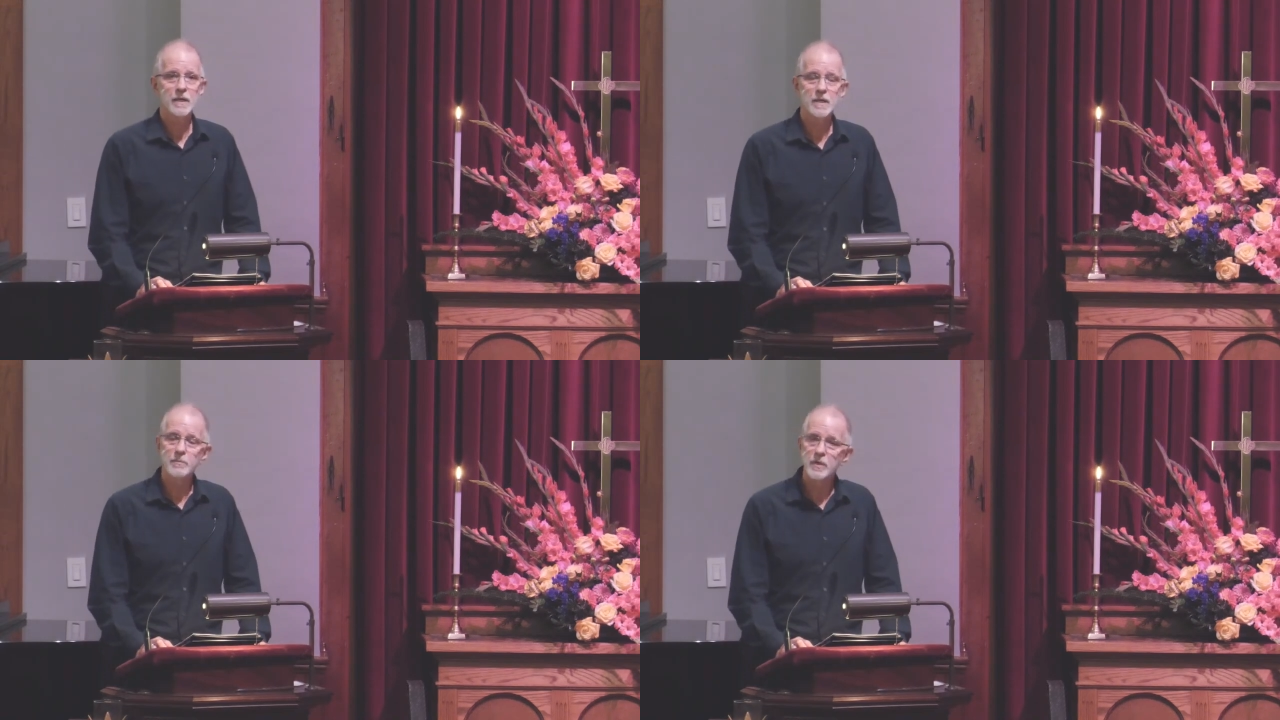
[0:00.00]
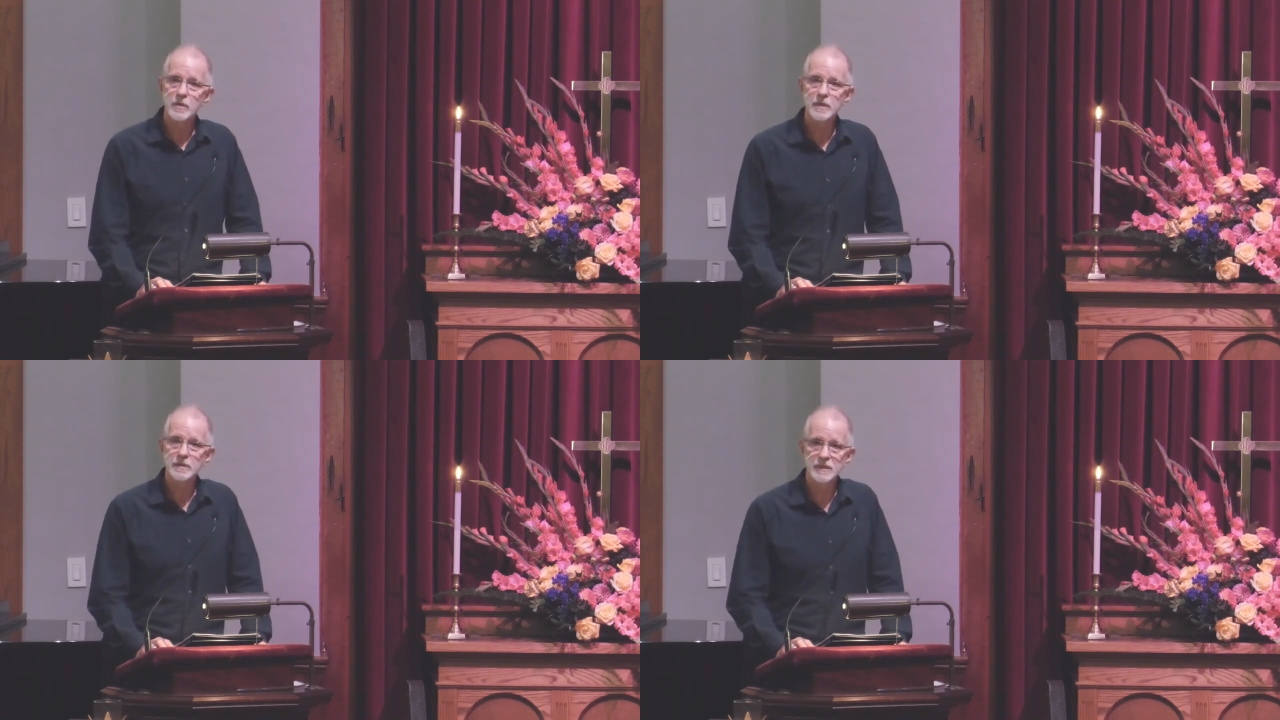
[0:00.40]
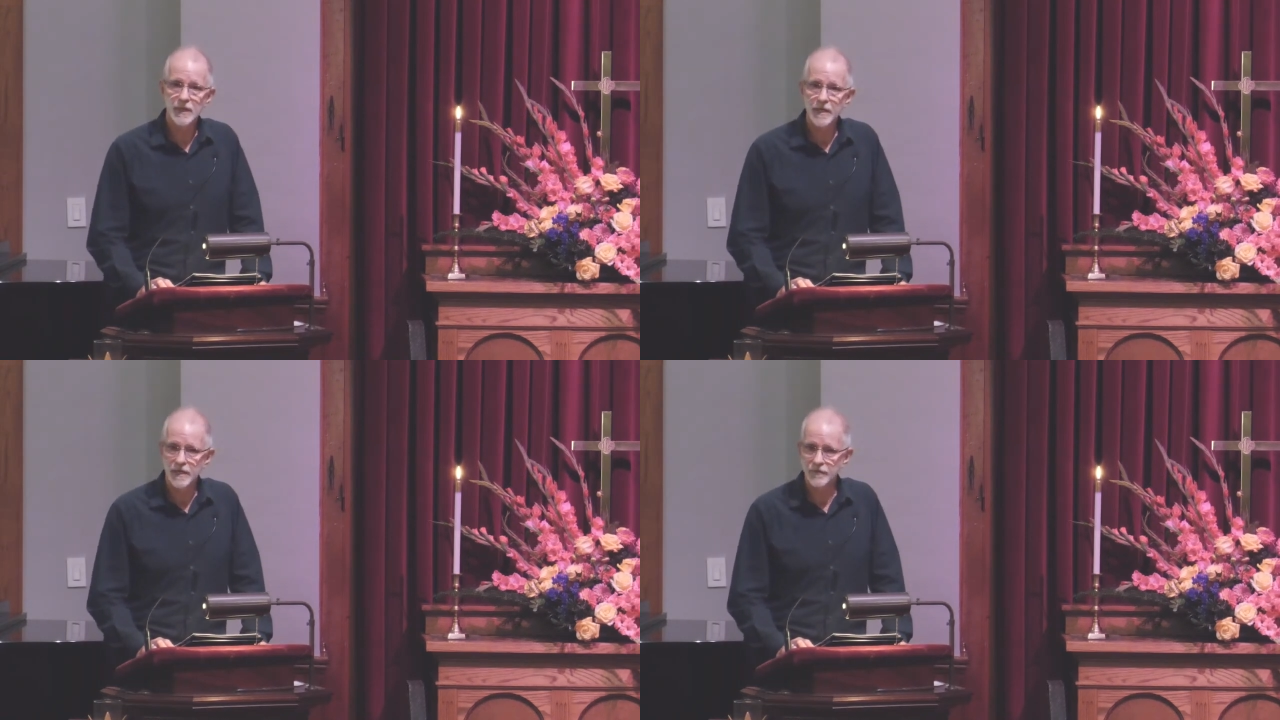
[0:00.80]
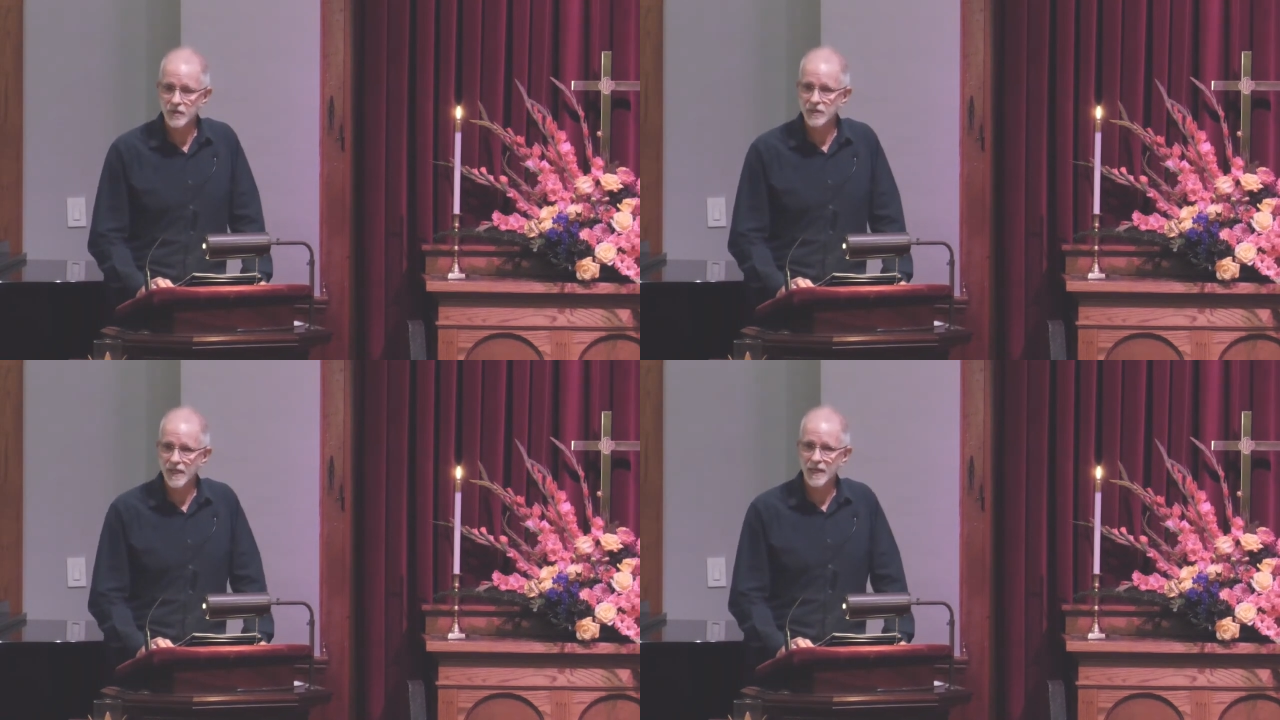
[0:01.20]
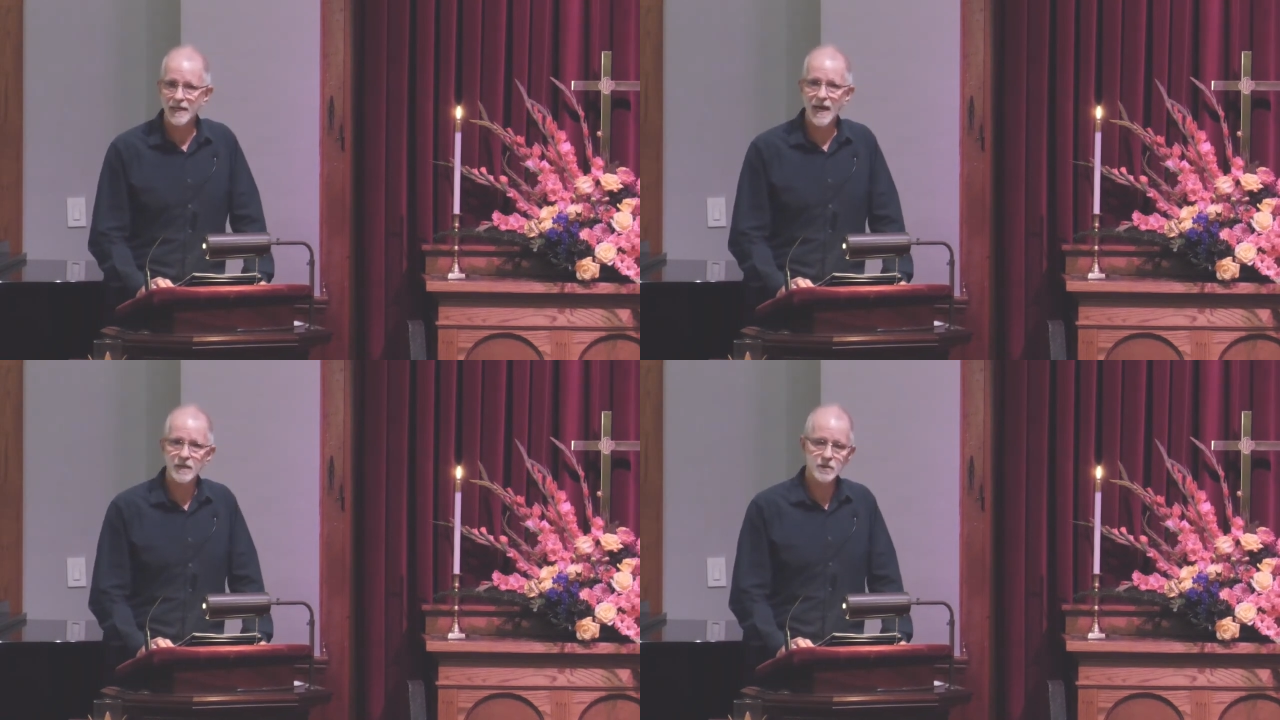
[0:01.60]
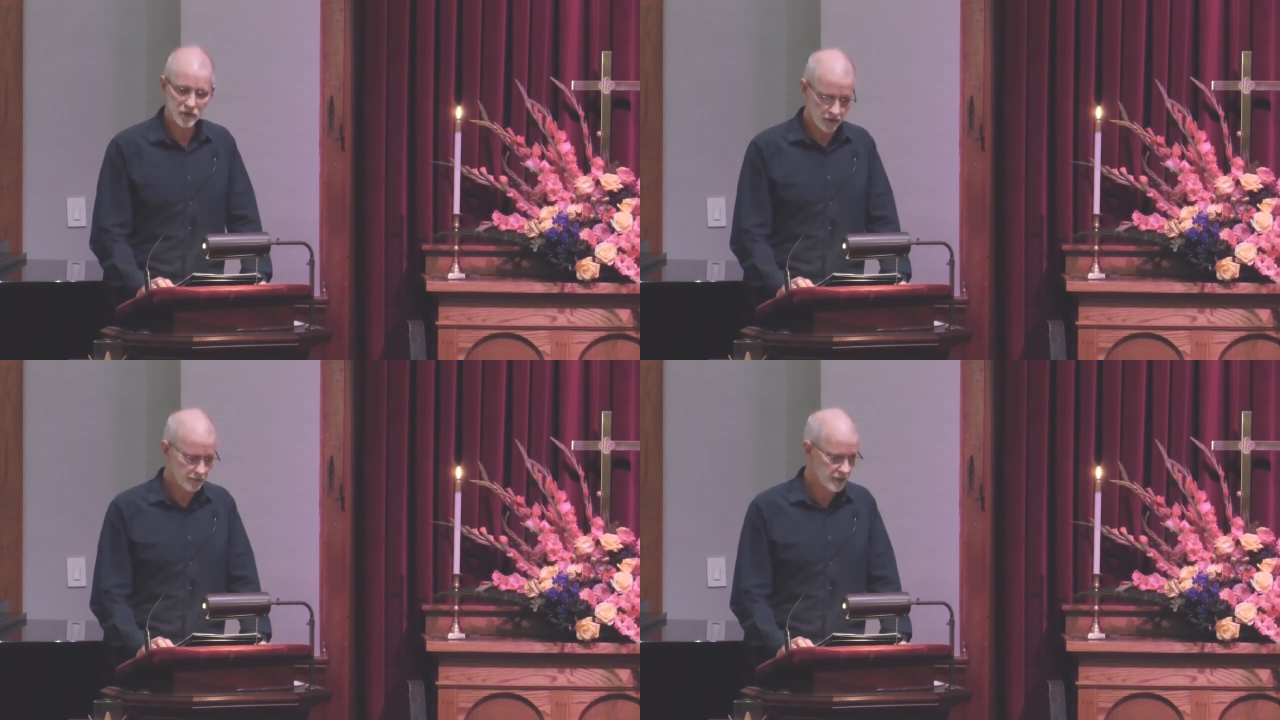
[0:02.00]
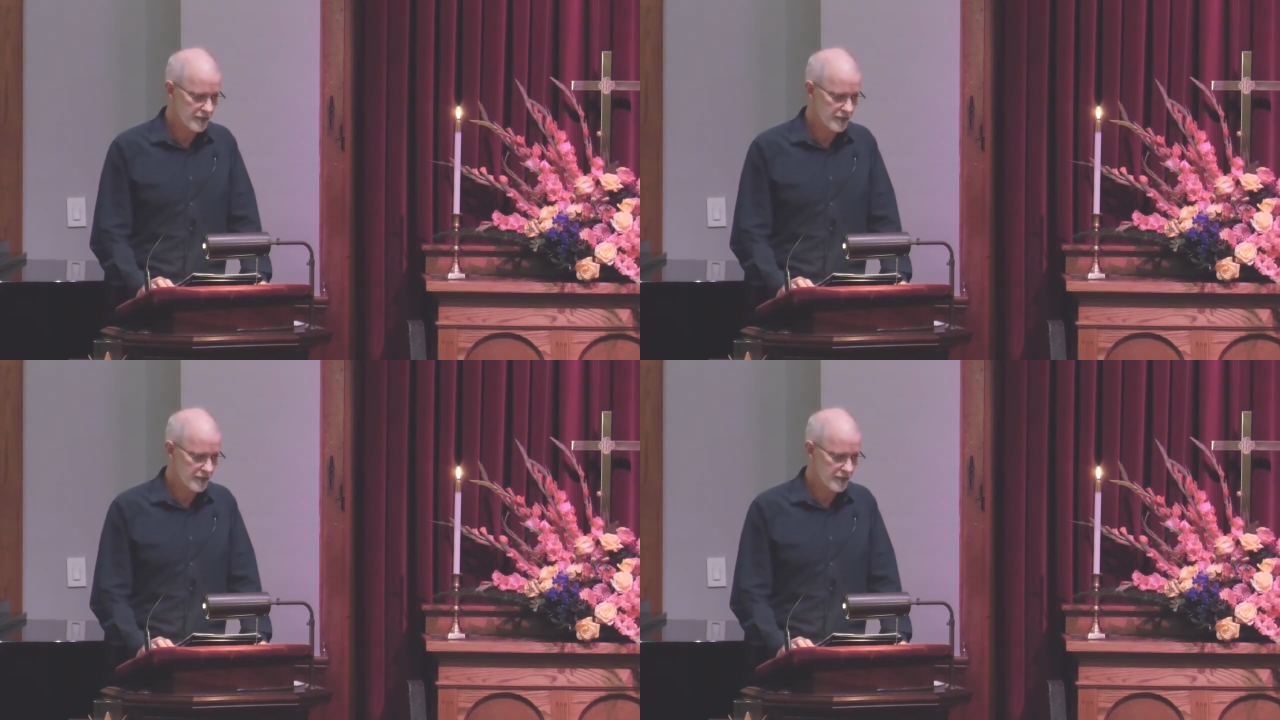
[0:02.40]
Communion Sunday, the first Sunday in October,